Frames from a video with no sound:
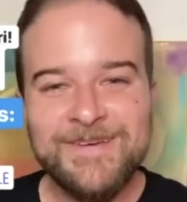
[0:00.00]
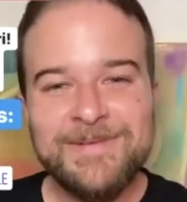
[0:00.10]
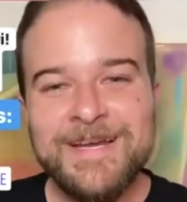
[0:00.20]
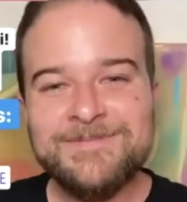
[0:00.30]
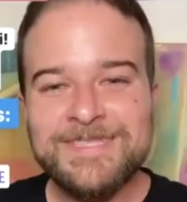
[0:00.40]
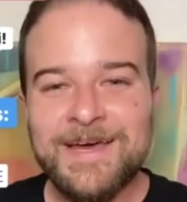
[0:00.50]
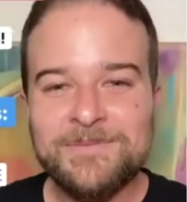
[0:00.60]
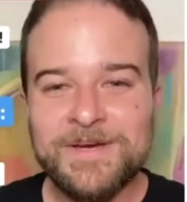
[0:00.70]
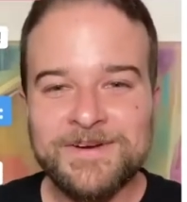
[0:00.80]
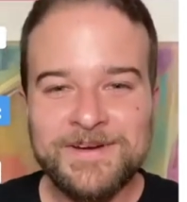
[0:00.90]
My name's Cal
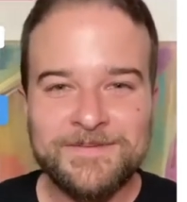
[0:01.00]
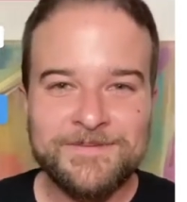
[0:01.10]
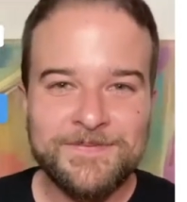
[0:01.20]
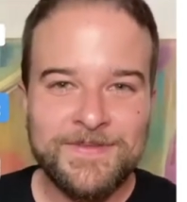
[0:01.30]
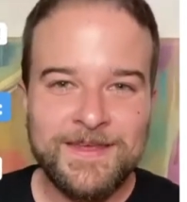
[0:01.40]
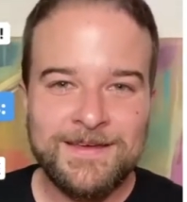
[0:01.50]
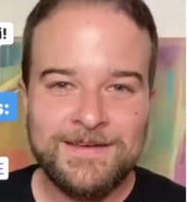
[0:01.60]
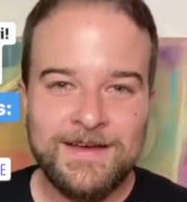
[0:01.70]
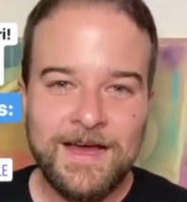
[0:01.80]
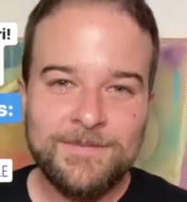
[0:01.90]
Bigari.
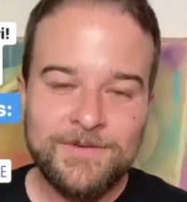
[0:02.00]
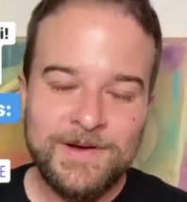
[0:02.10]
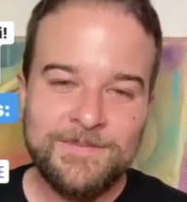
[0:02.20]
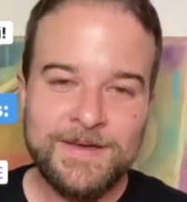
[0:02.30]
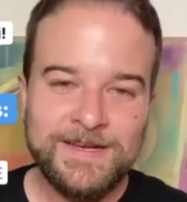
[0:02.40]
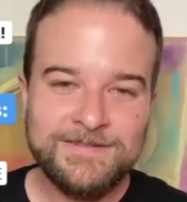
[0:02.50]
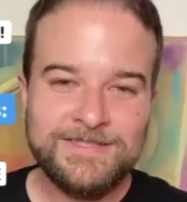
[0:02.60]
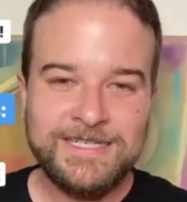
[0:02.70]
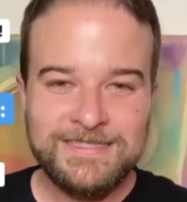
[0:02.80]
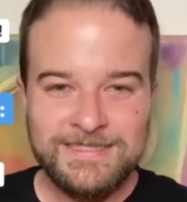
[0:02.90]
I'm a white man of
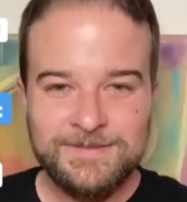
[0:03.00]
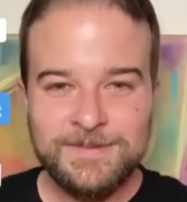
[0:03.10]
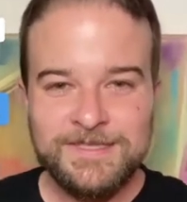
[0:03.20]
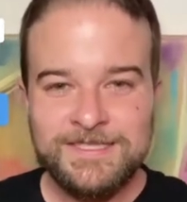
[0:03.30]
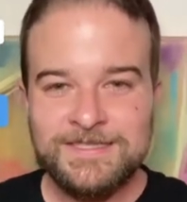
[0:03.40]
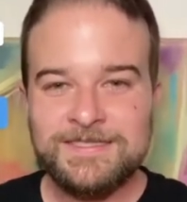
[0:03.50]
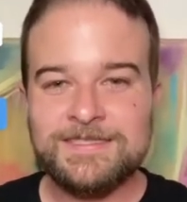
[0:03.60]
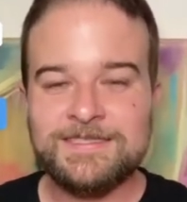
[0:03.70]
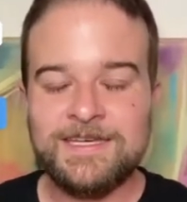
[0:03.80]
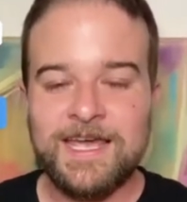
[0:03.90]
trans
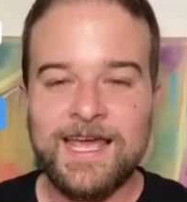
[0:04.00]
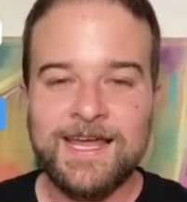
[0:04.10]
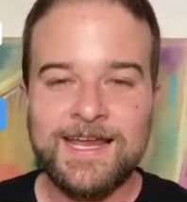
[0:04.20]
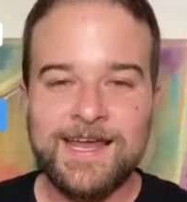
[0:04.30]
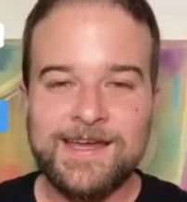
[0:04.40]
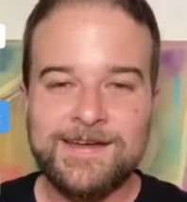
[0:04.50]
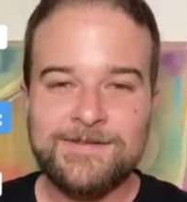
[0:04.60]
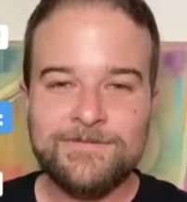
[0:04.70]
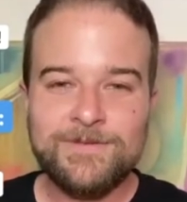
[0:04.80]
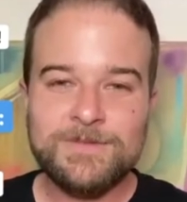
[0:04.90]
experience, and I
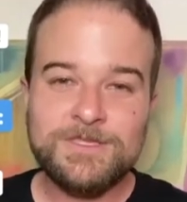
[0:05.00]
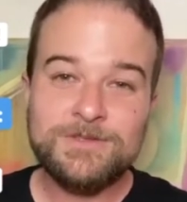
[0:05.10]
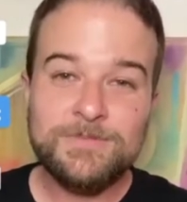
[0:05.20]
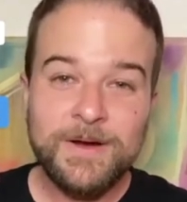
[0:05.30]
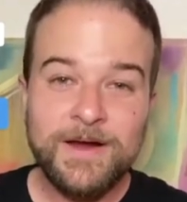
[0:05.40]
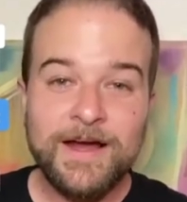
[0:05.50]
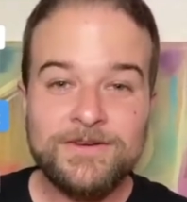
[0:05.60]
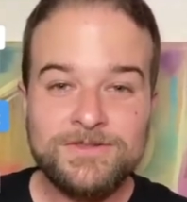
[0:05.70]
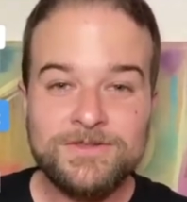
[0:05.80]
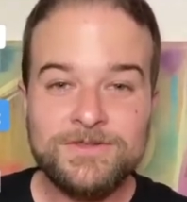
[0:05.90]
come from a two-parent
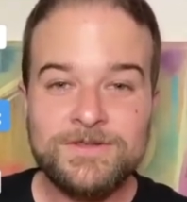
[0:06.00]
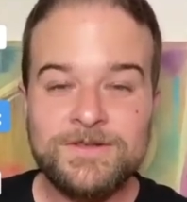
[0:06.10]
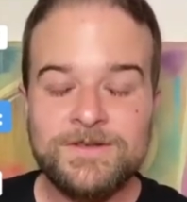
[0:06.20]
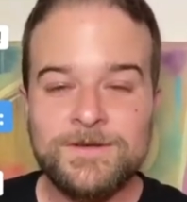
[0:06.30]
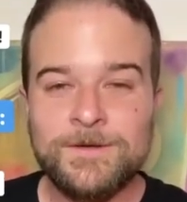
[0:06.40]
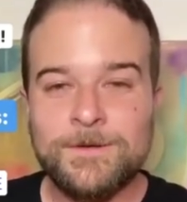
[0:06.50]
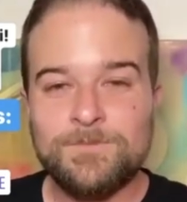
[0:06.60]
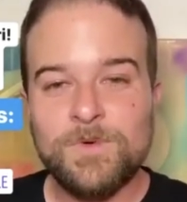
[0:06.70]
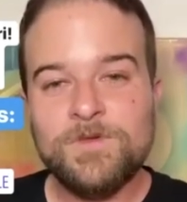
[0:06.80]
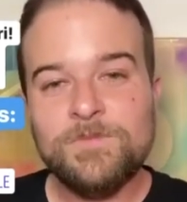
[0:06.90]
household.
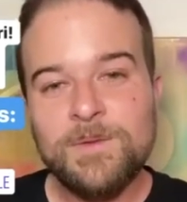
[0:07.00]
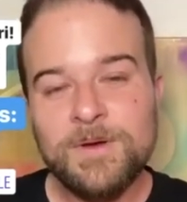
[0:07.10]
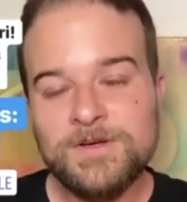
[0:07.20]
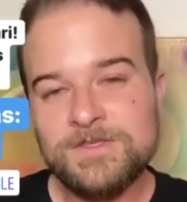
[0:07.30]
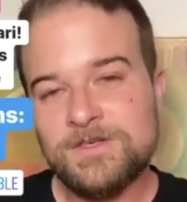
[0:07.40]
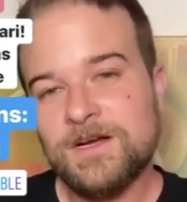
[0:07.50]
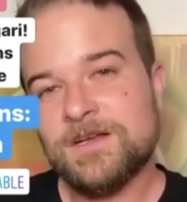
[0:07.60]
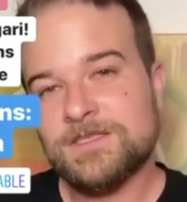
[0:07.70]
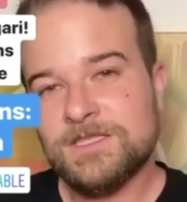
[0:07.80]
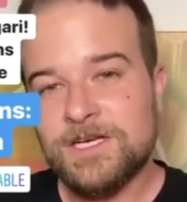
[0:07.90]
Both of my parents are
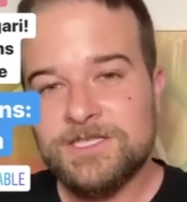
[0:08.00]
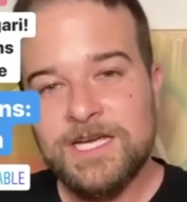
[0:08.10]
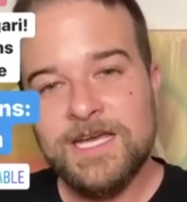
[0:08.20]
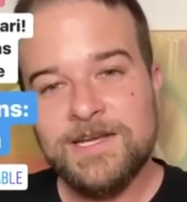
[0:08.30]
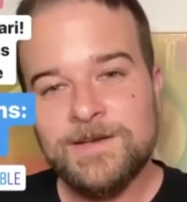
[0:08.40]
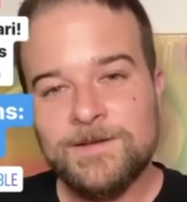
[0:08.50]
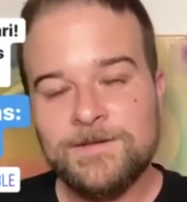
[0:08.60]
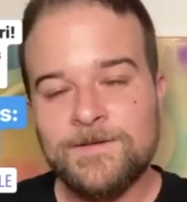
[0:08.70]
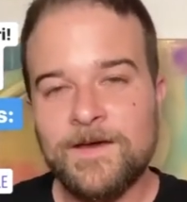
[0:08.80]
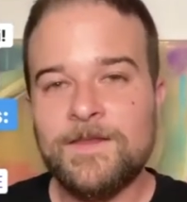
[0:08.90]
college educated,
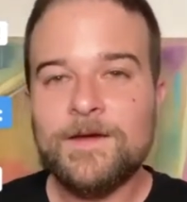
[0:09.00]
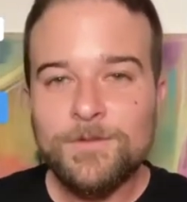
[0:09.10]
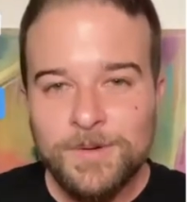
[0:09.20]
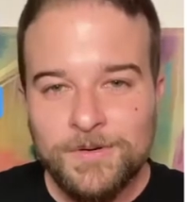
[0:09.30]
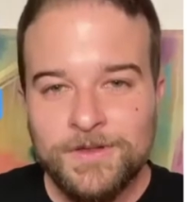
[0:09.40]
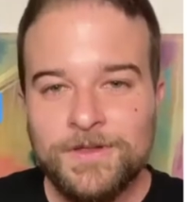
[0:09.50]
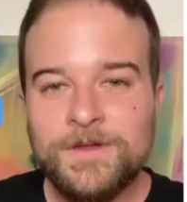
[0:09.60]
and they are both